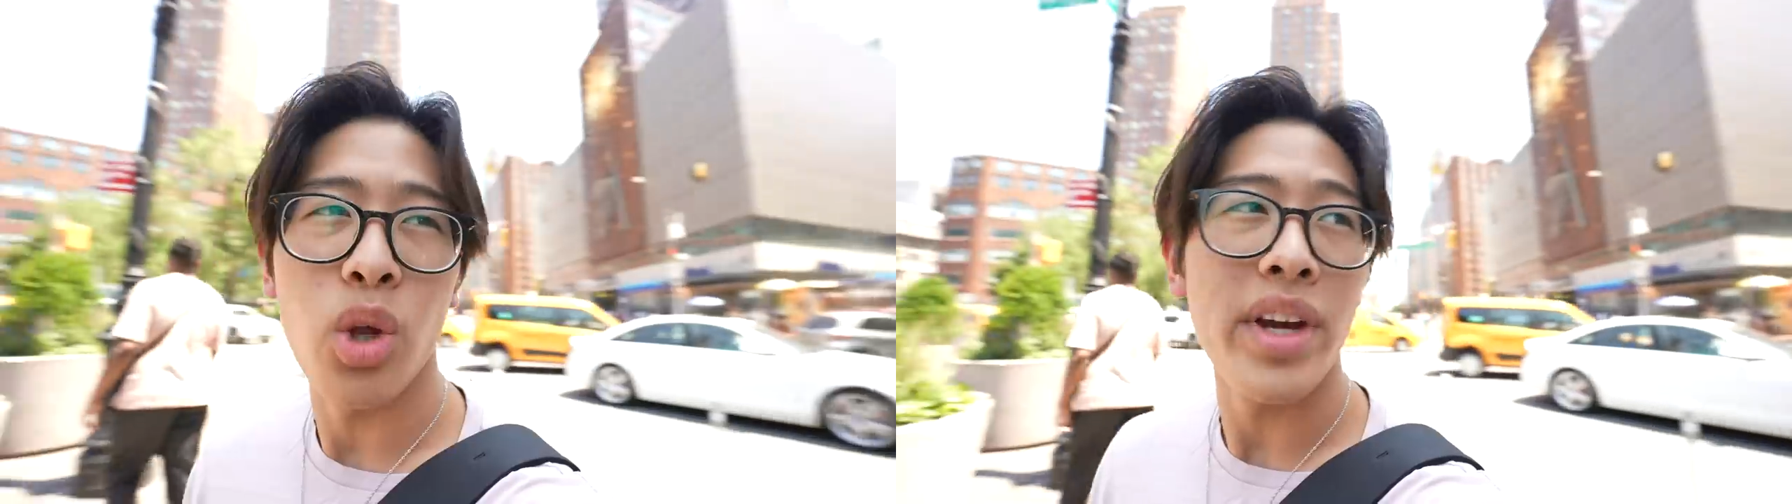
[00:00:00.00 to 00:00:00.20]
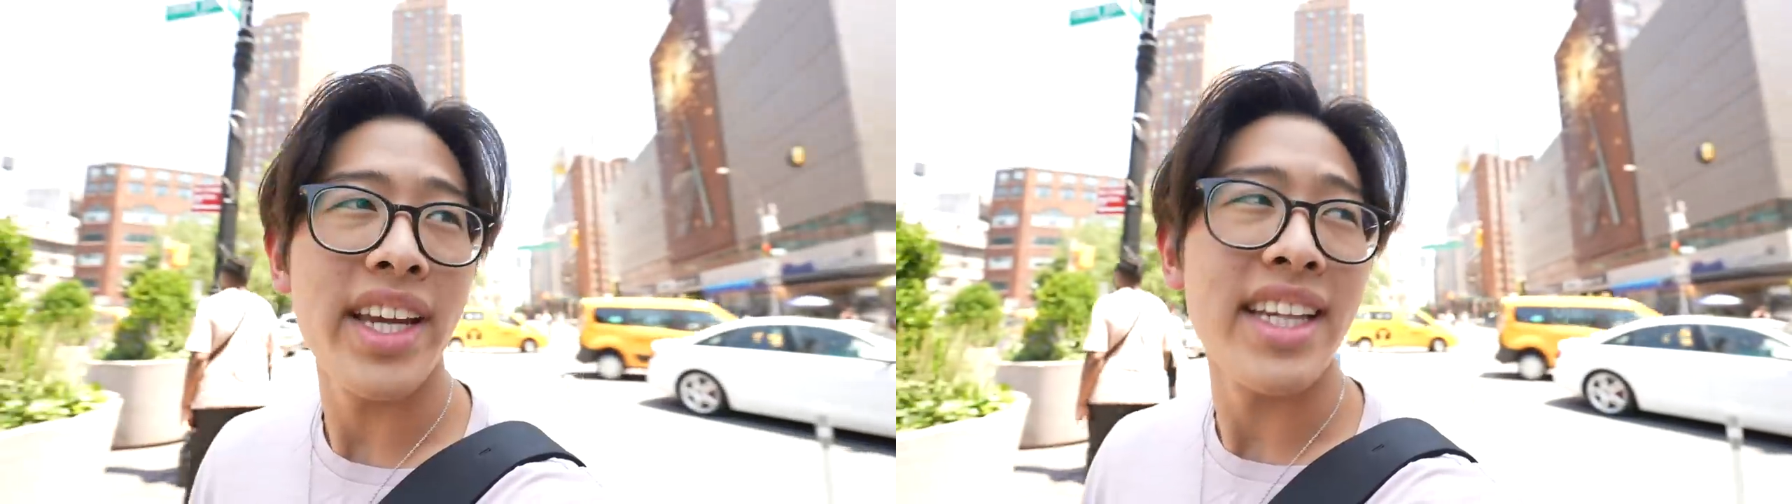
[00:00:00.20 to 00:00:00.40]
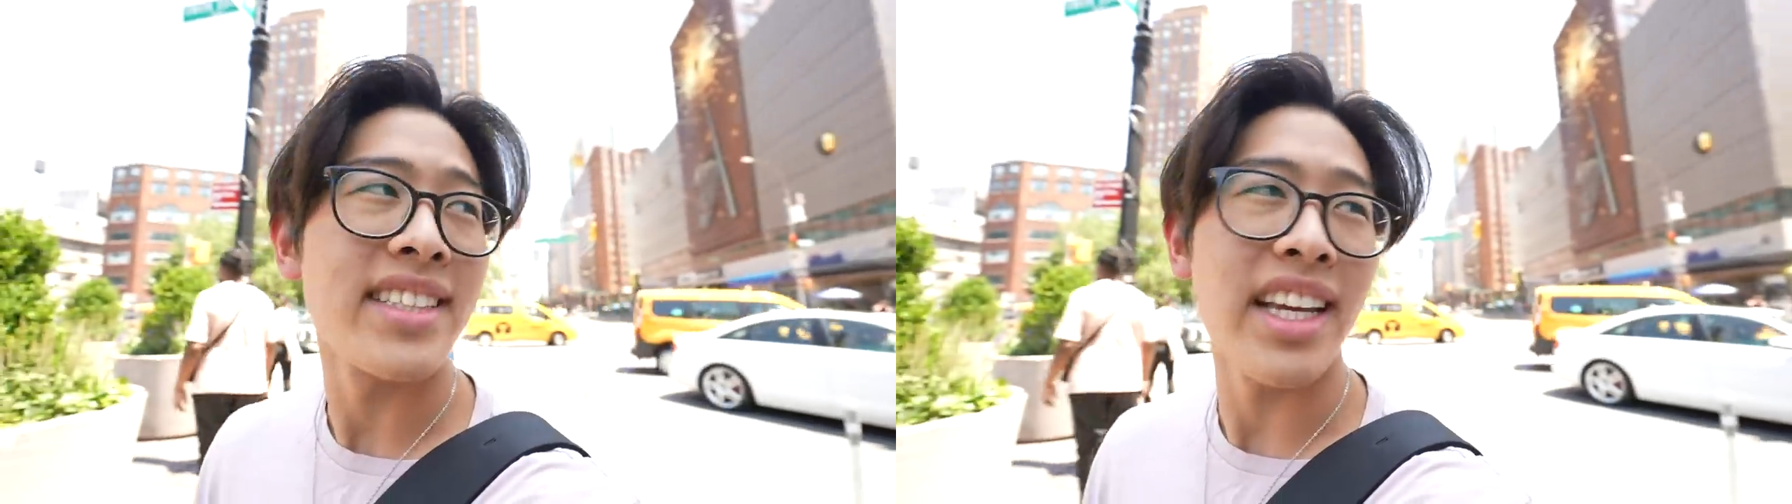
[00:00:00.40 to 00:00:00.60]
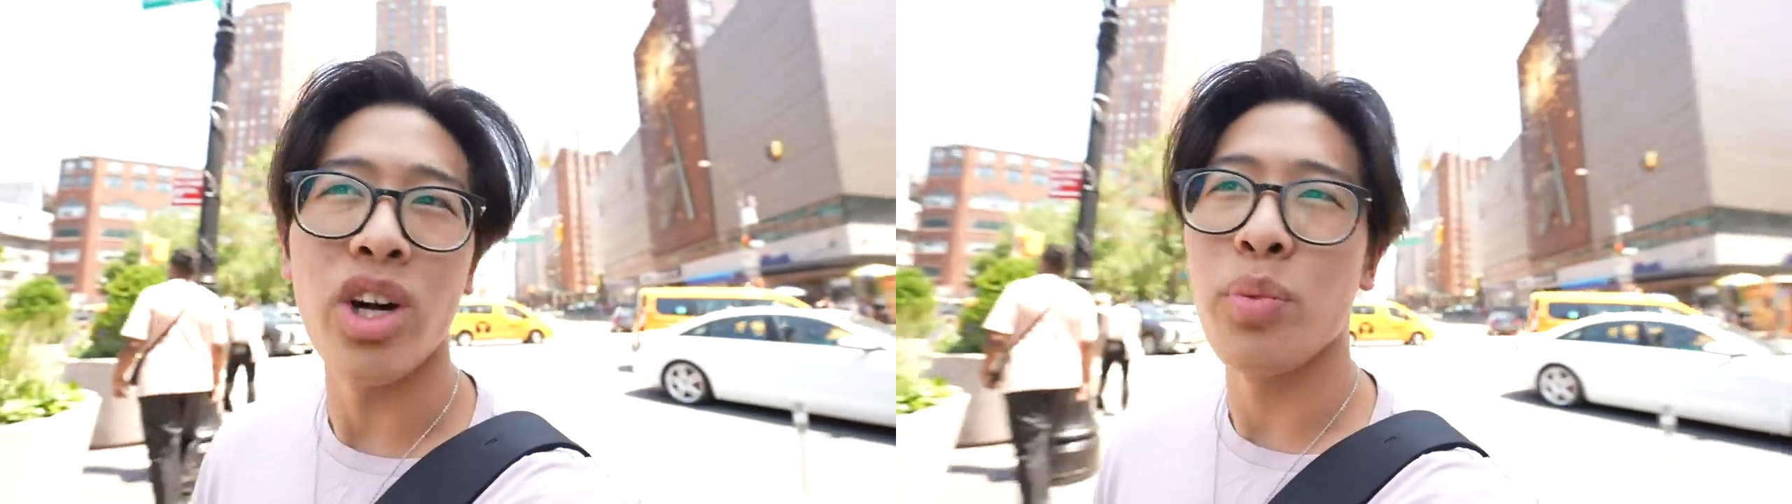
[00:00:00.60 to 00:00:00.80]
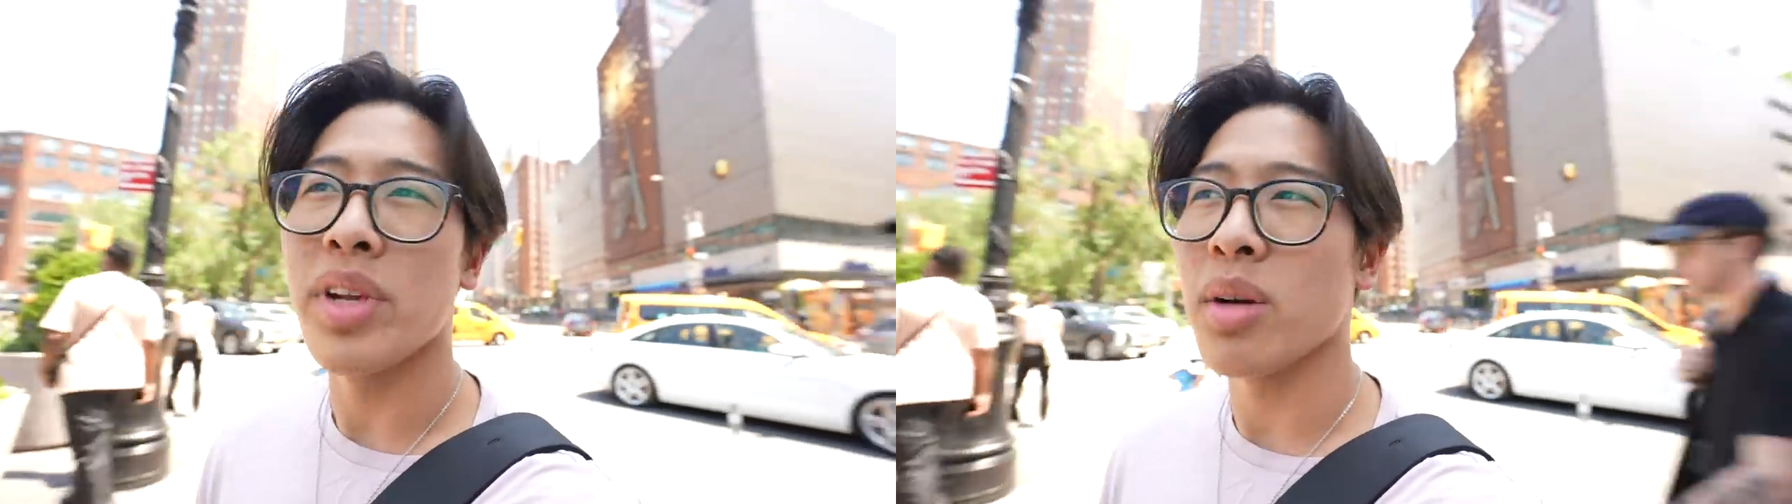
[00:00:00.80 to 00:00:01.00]
On the weekends, they
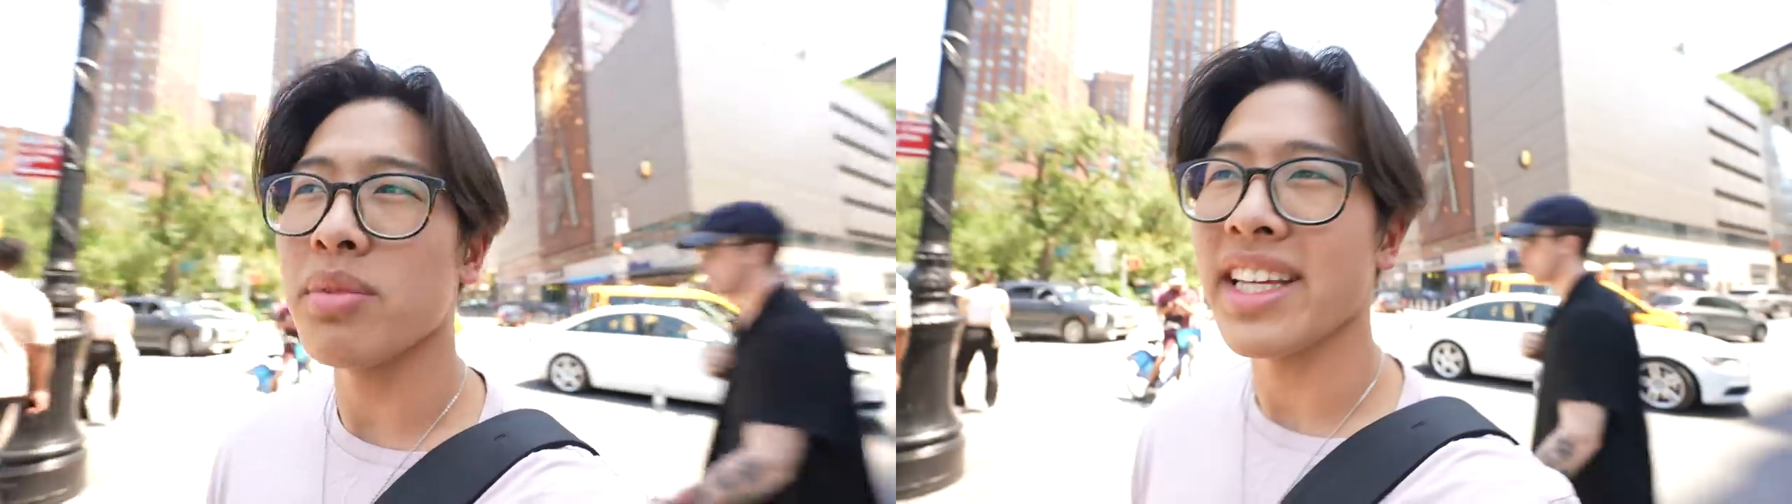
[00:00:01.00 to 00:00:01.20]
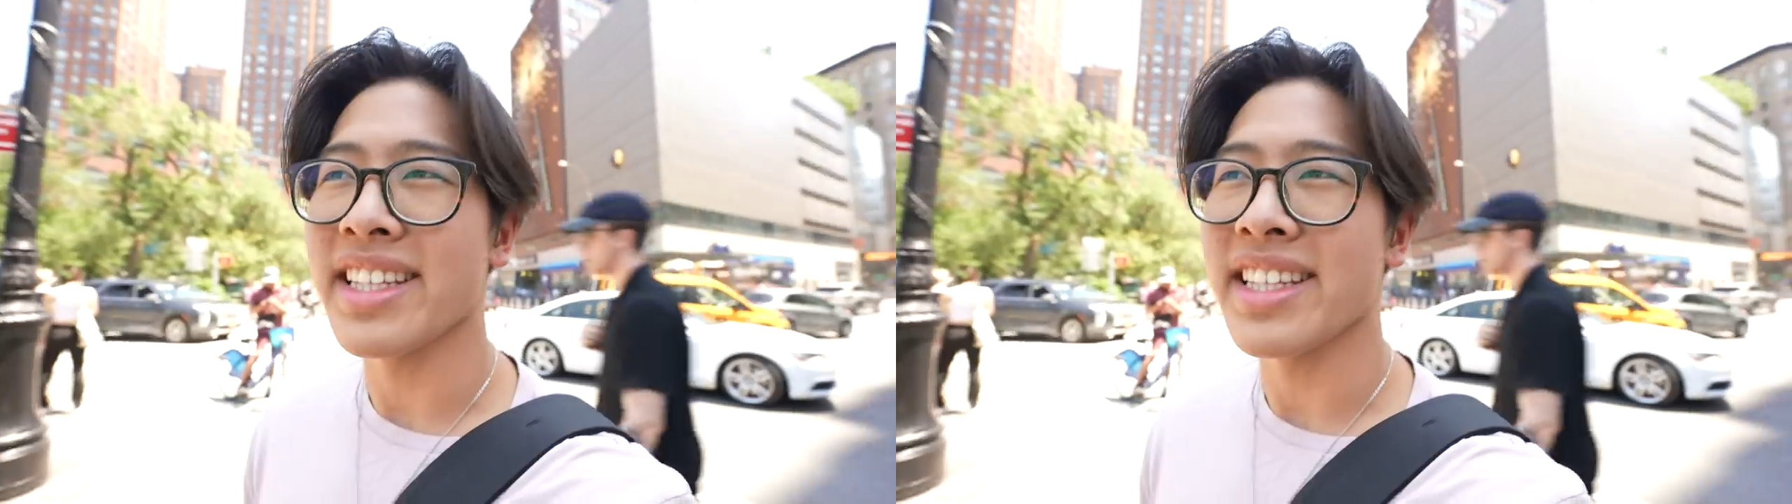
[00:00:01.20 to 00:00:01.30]
open up like